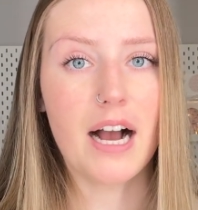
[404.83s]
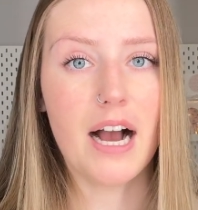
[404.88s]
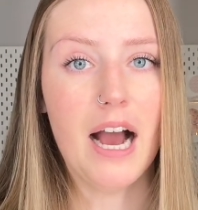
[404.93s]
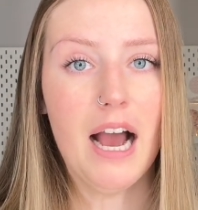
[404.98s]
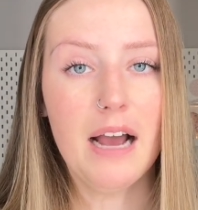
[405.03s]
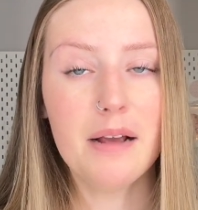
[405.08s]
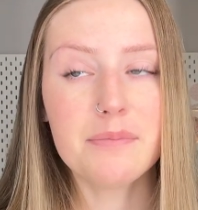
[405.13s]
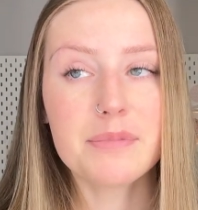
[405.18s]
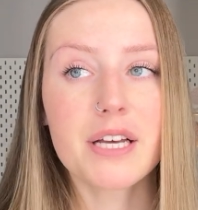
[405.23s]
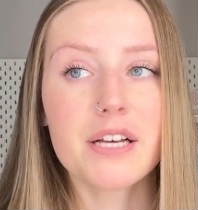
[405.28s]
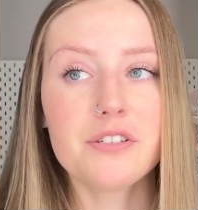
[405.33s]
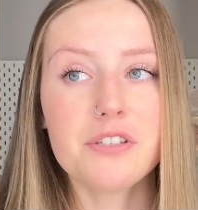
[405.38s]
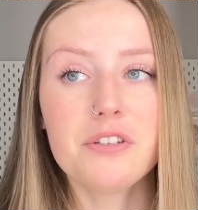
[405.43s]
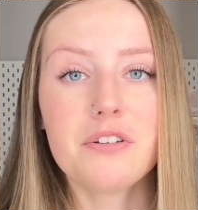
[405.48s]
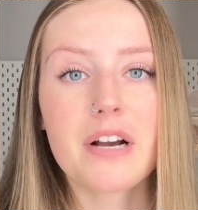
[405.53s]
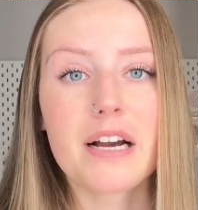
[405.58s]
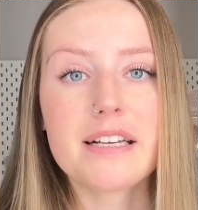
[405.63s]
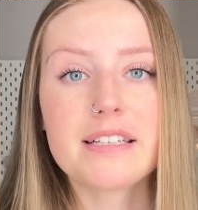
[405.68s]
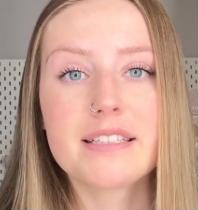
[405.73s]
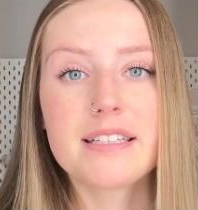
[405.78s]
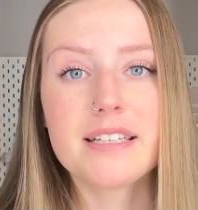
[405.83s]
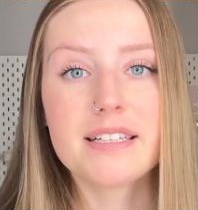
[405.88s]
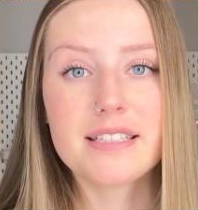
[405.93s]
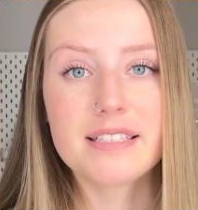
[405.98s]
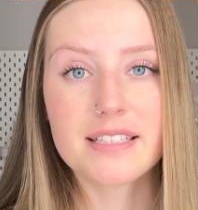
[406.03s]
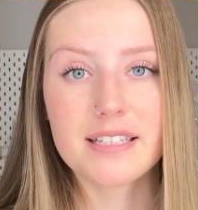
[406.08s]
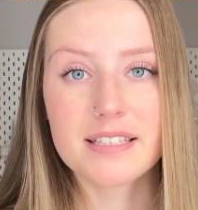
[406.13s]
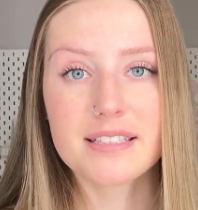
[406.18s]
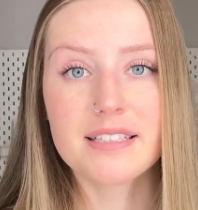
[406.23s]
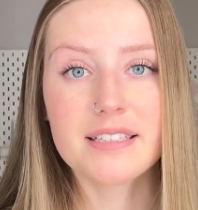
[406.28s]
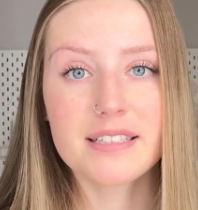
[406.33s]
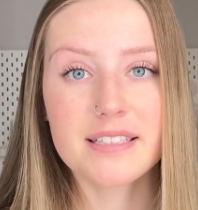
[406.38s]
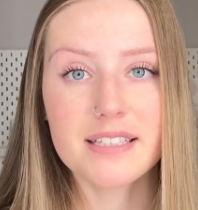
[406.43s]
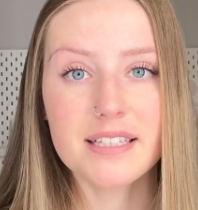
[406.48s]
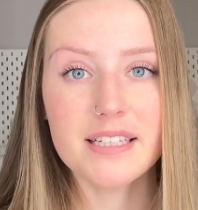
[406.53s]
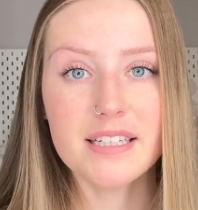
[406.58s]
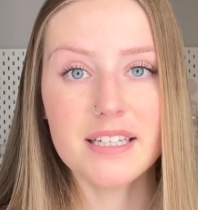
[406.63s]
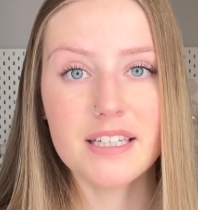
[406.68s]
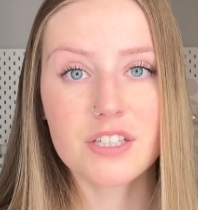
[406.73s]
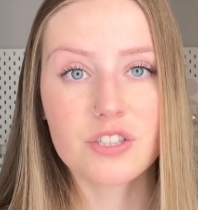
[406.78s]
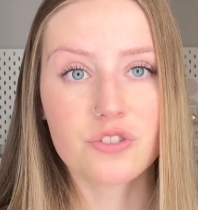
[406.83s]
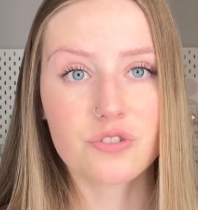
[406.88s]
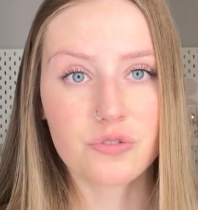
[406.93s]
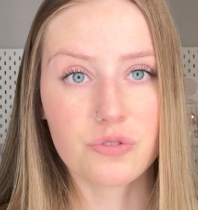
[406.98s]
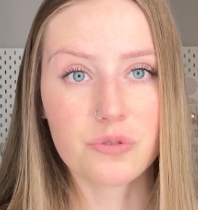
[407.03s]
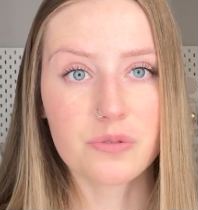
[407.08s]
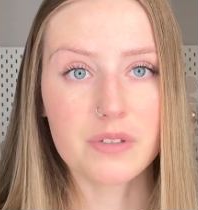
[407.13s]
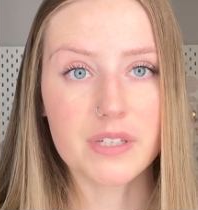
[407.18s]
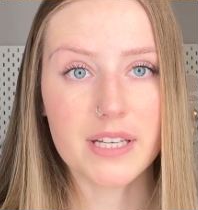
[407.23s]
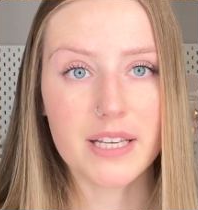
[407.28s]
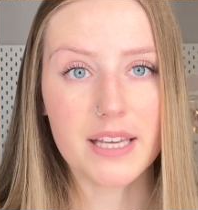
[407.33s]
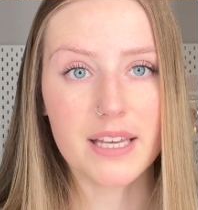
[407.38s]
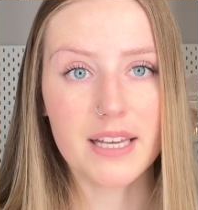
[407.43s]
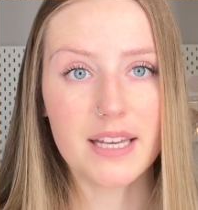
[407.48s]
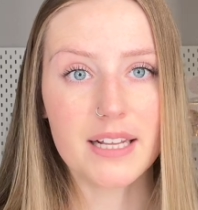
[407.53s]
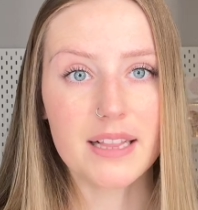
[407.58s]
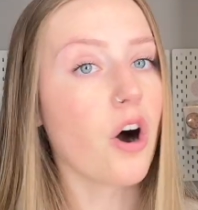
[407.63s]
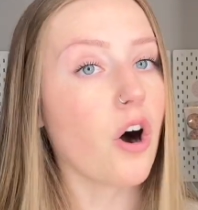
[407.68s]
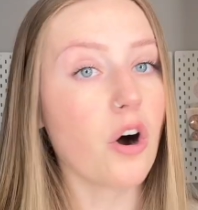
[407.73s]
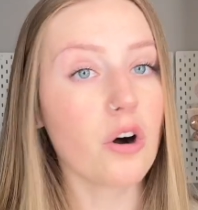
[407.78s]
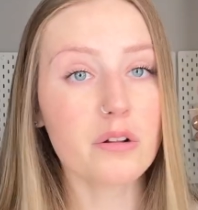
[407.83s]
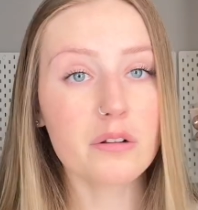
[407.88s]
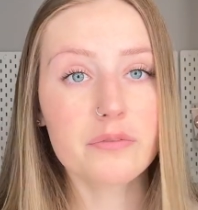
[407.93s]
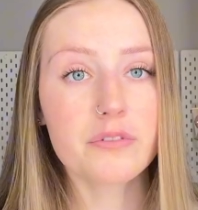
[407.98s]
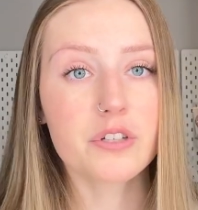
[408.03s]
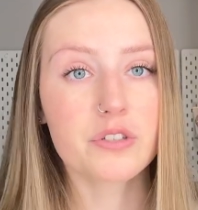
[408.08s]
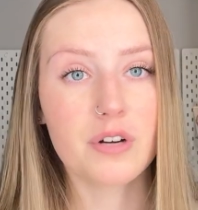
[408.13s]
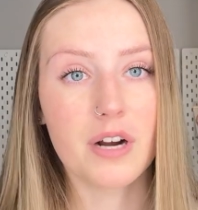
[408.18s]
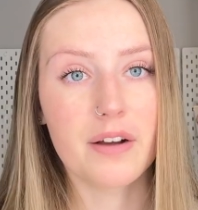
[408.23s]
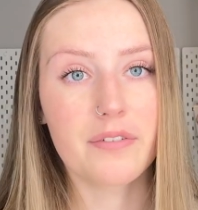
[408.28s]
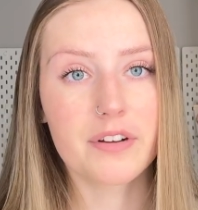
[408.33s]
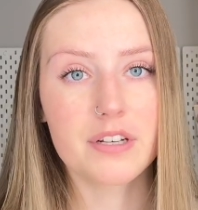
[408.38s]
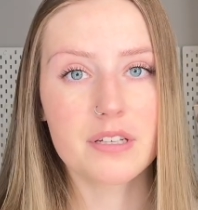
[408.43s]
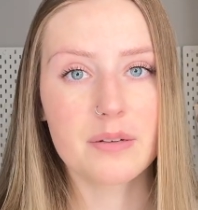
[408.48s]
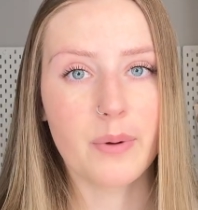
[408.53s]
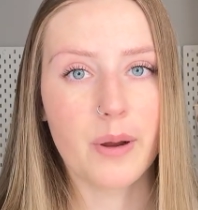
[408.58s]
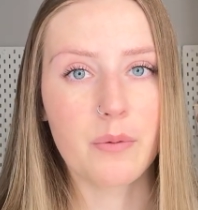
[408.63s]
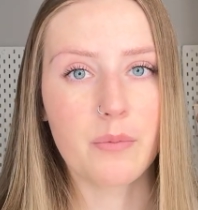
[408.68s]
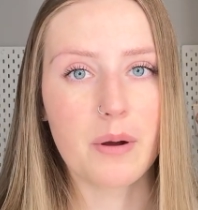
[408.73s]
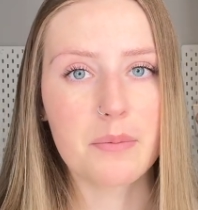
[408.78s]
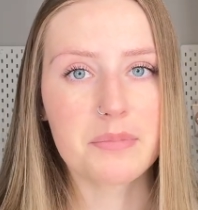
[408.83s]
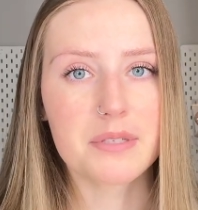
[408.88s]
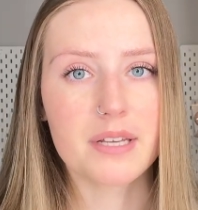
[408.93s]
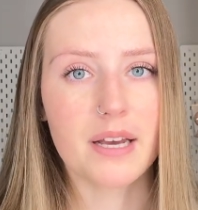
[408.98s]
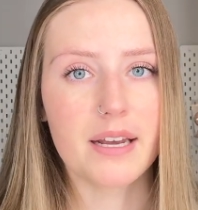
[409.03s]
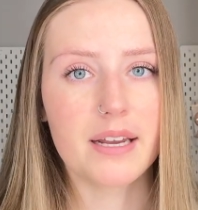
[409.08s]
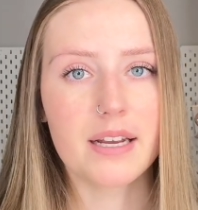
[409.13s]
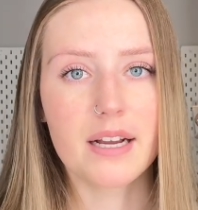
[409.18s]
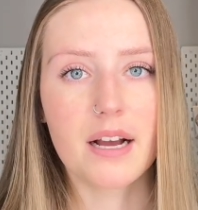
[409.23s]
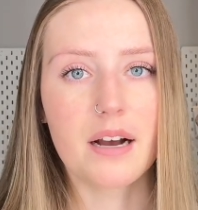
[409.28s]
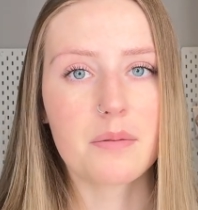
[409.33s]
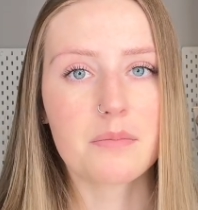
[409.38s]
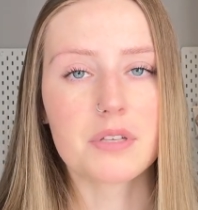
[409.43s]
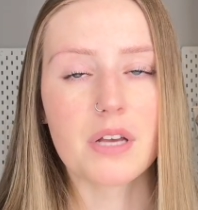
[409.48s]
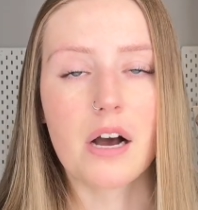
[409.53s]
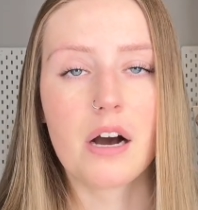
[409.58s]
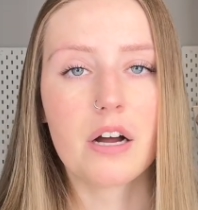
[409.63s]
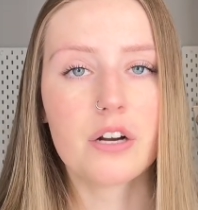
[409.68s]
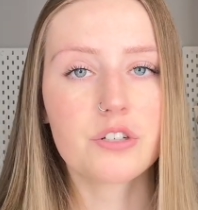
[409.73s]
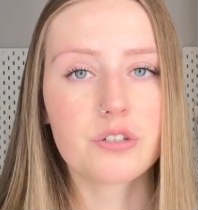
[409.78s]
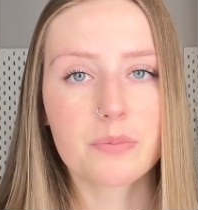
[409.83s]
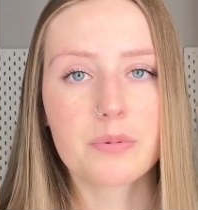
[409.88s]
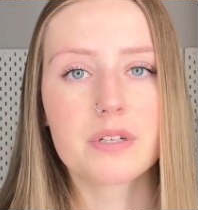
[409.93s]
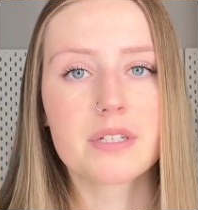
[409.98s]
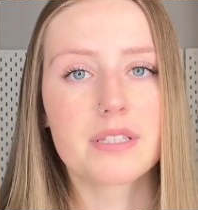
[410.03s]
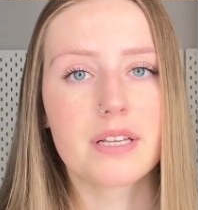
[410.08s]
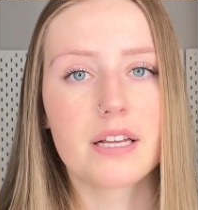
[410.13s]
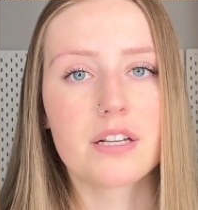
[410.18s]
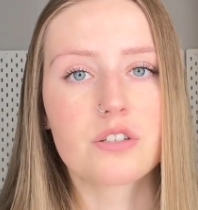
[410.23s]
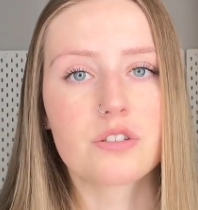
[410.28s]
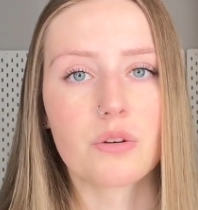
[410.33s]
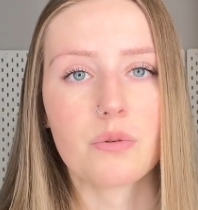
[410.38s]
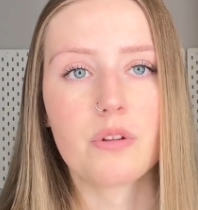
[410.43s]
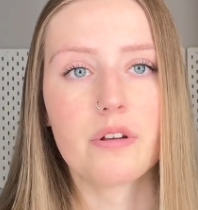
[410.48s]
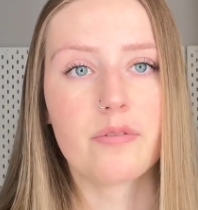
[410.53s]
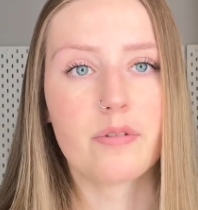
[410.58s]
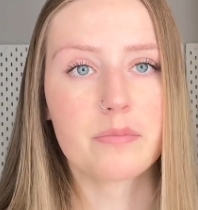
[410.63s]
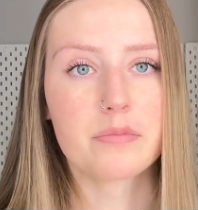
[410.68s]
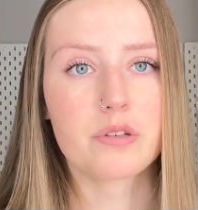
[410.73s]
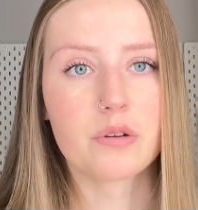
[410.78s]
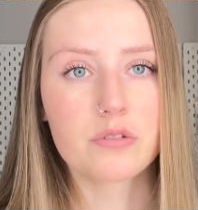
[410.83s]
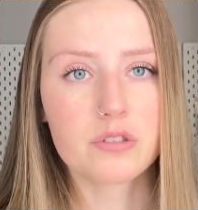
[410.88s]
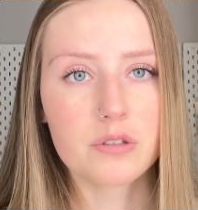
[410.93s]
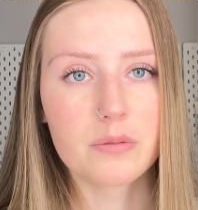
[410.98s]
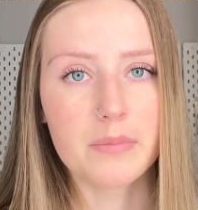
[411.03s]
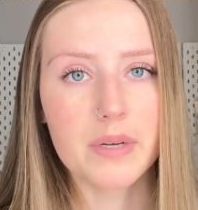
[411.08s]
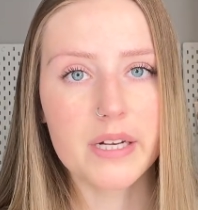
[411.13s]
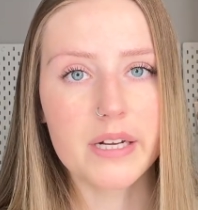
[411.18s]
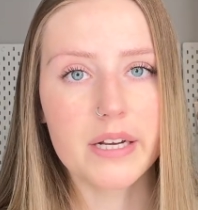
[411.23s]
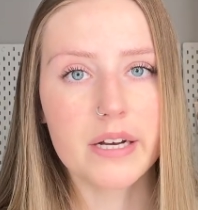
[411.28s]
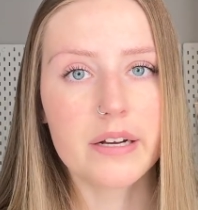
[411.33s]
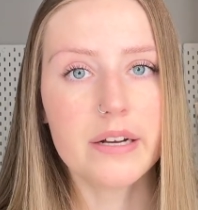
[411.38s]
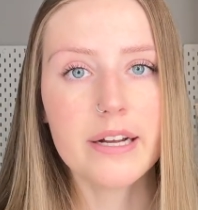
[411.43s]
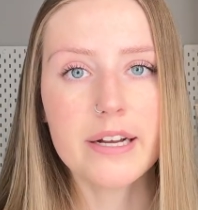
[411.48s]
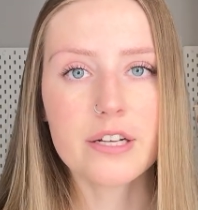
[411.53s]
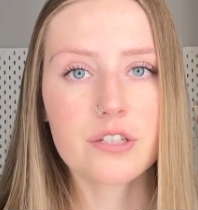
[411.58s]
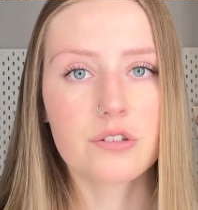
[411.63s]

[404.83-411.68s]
I'm telling you guys, consistency is truly key. All of the traffic to my website comes 100% solely from social media.